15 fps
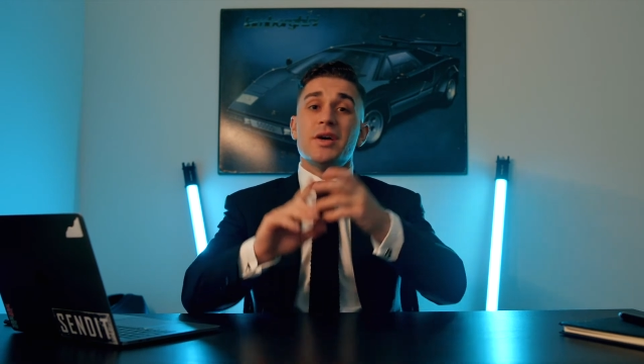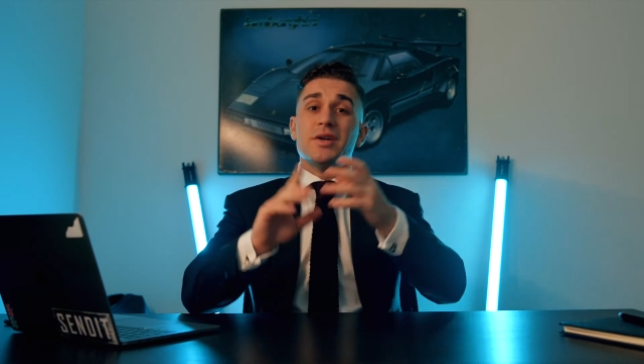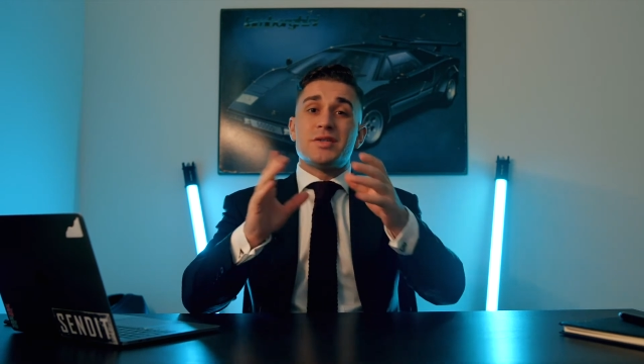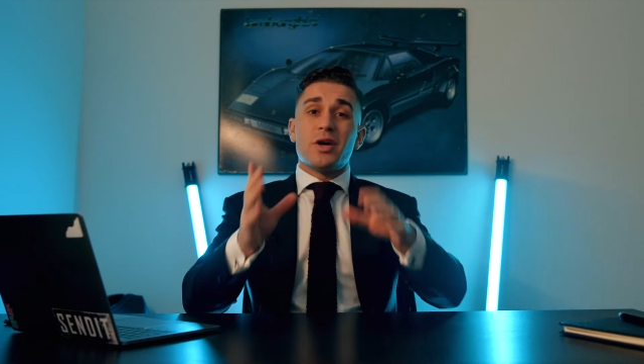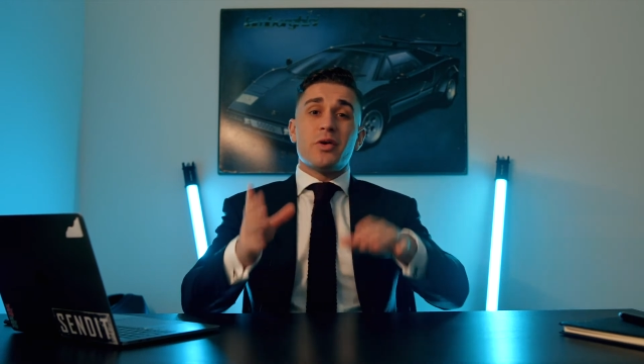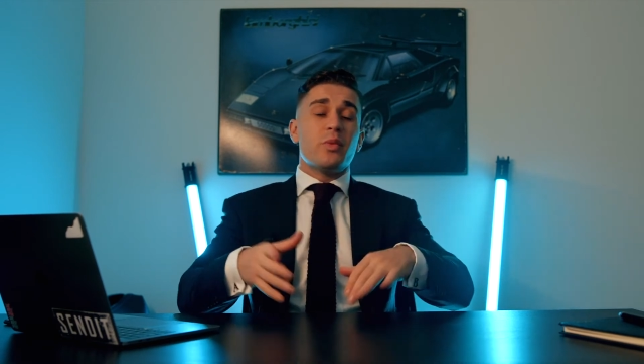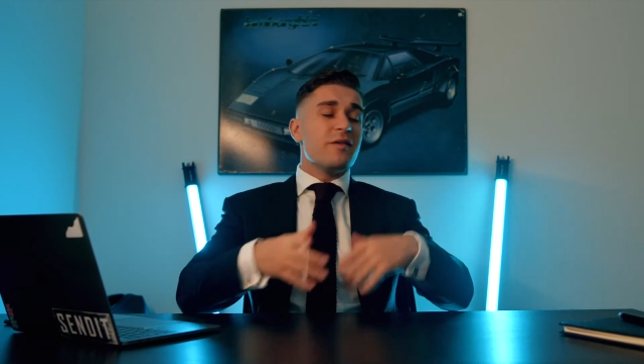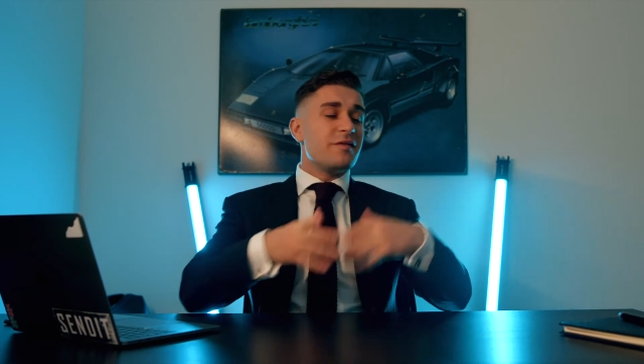
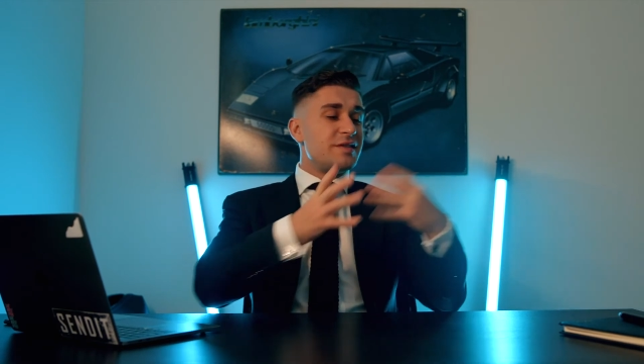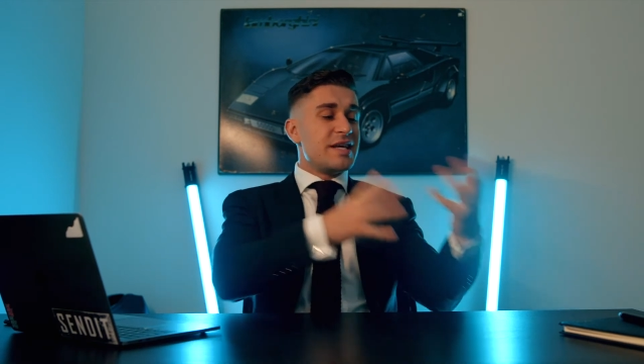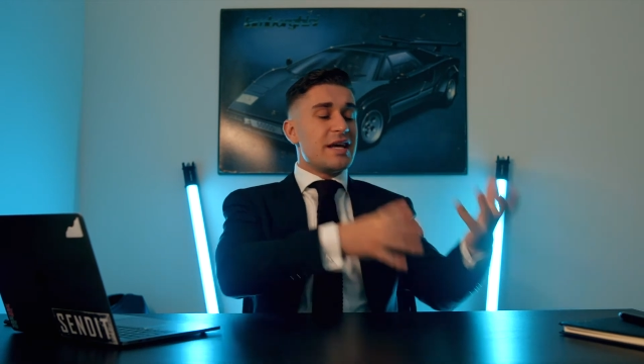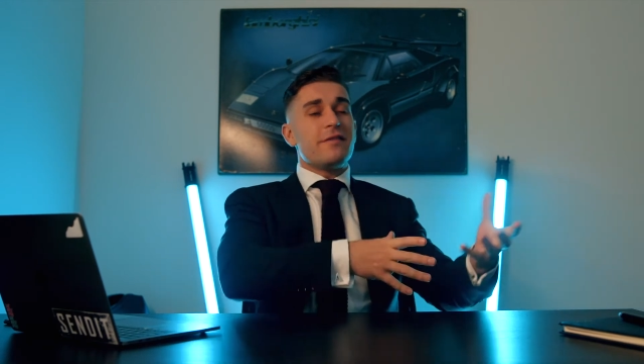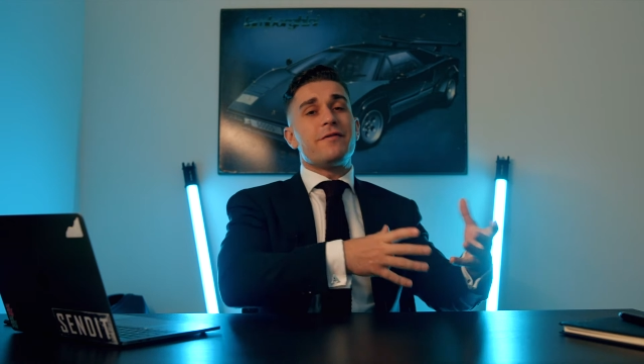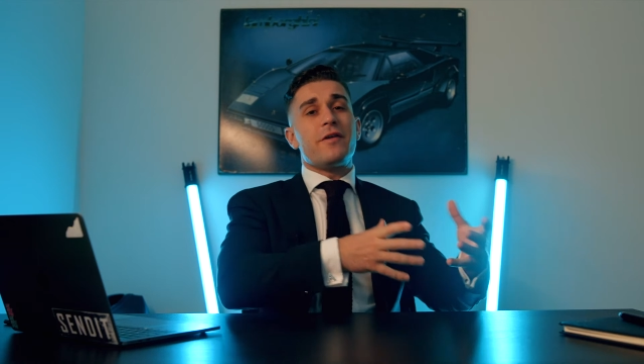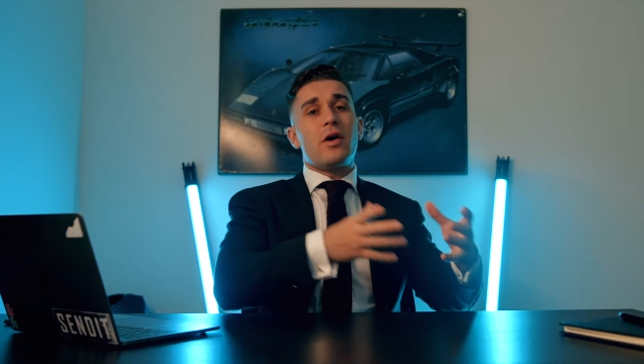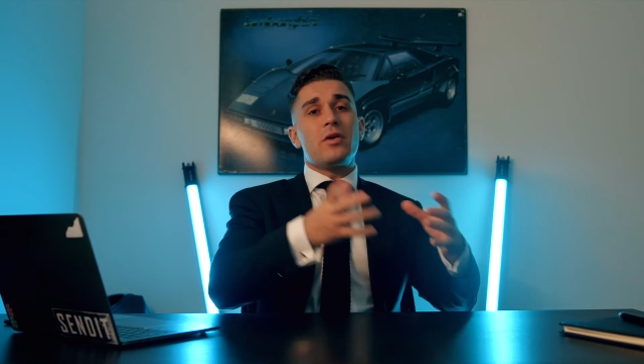So with
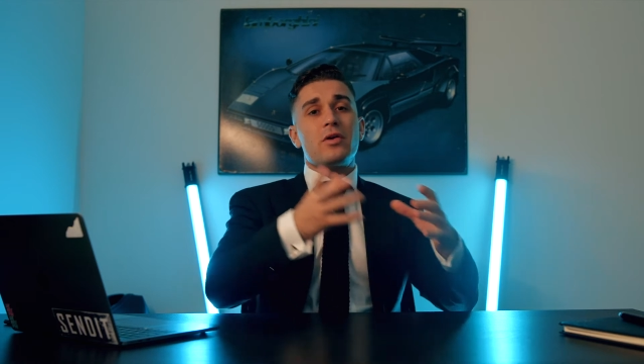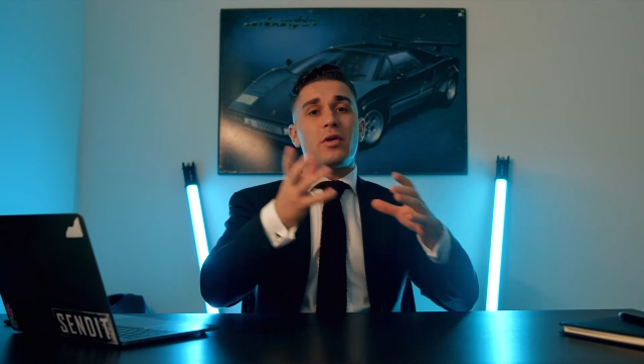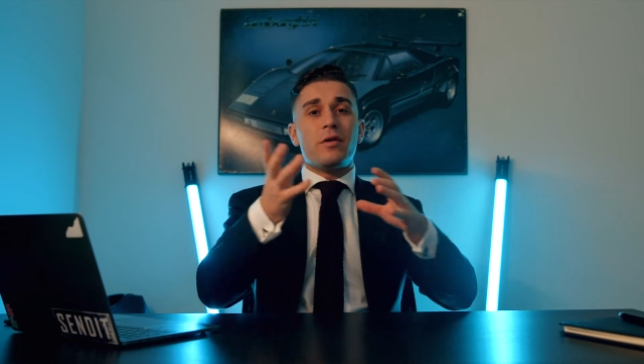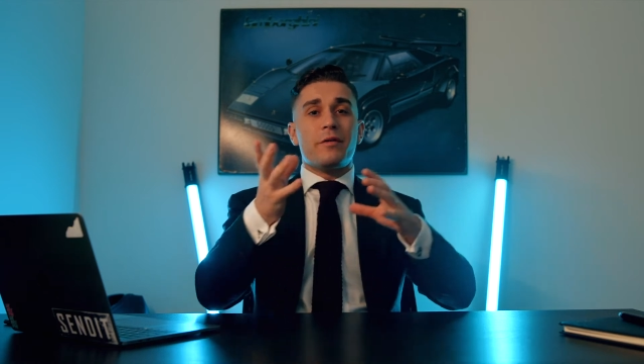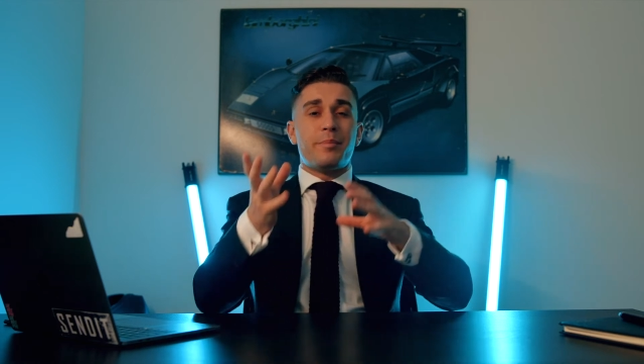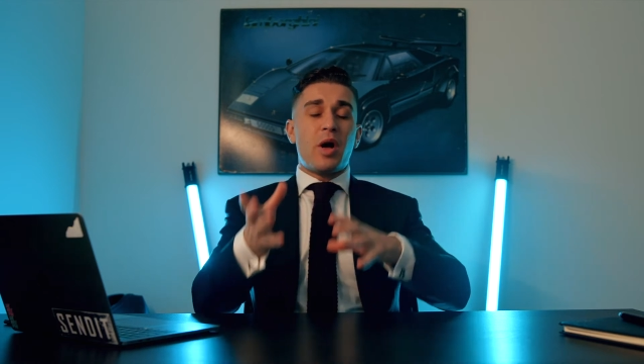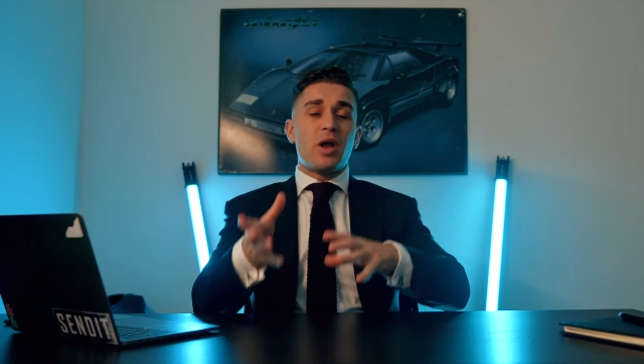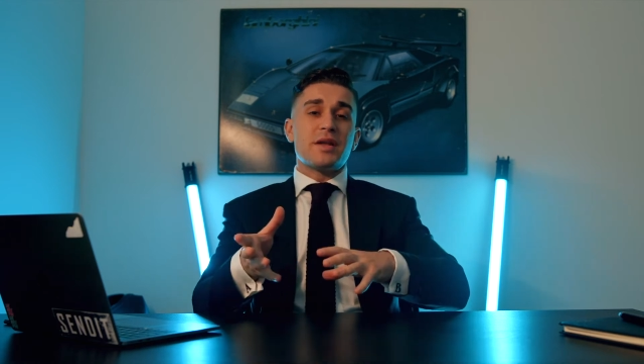default
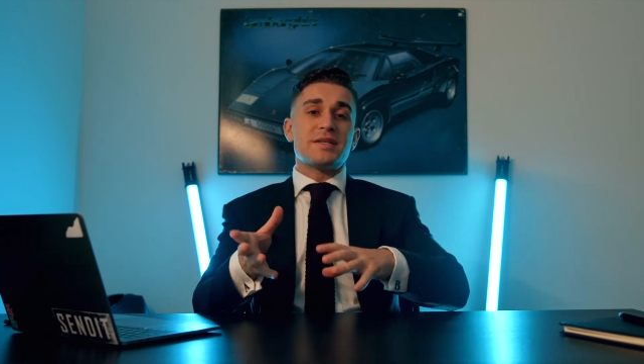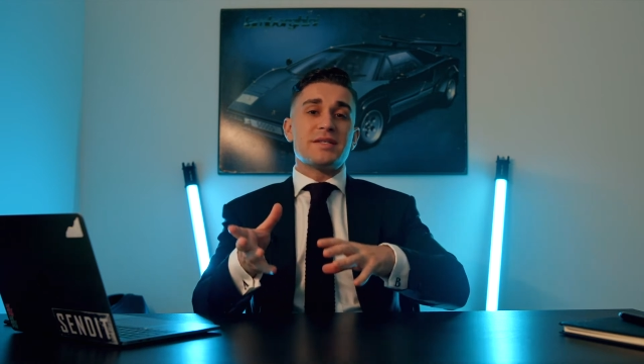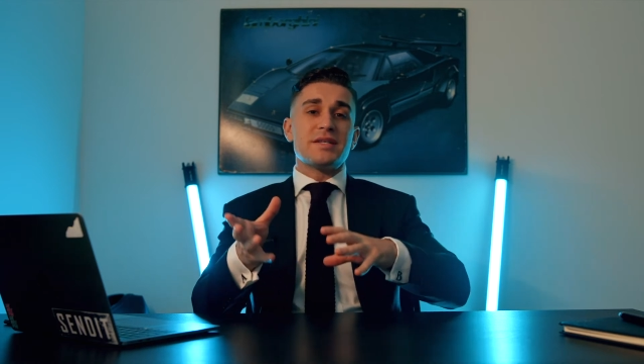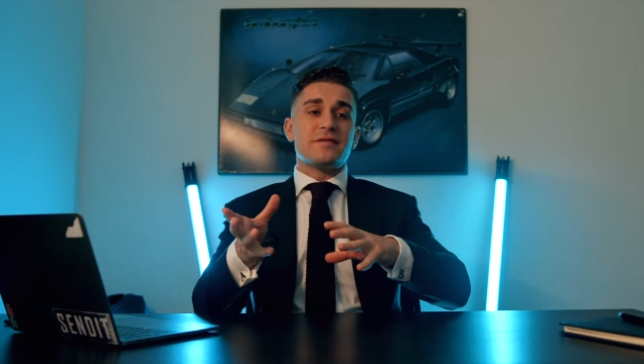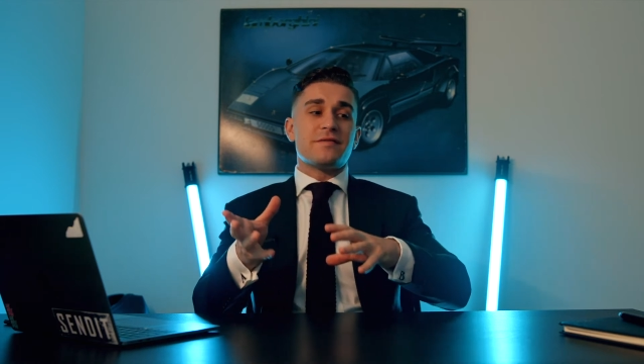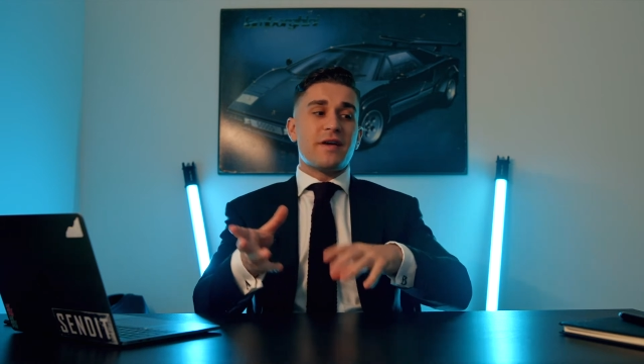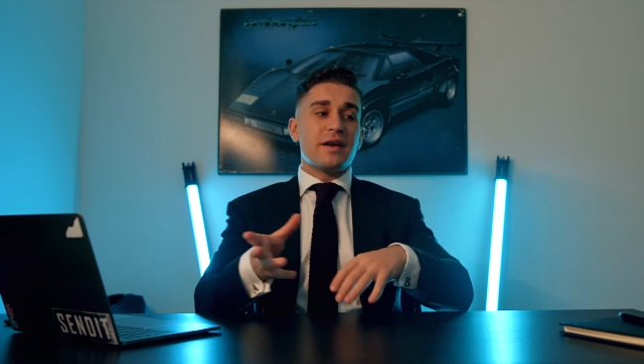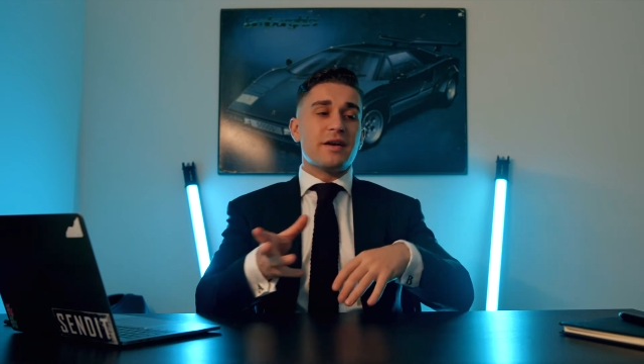or
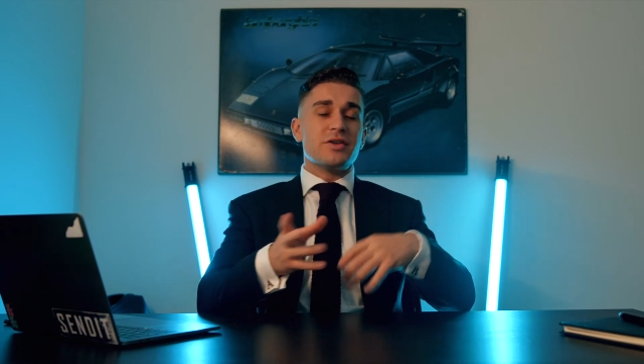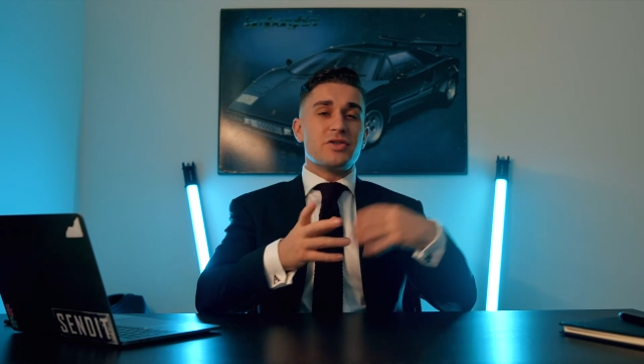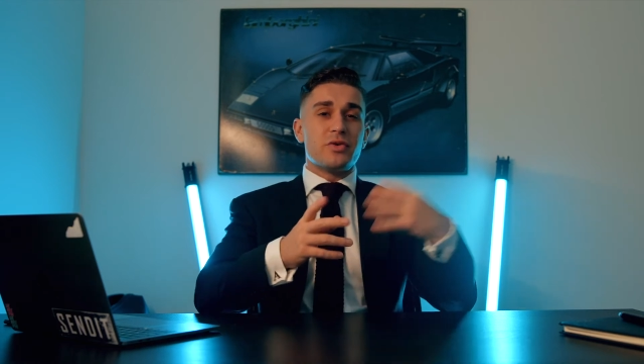policies funded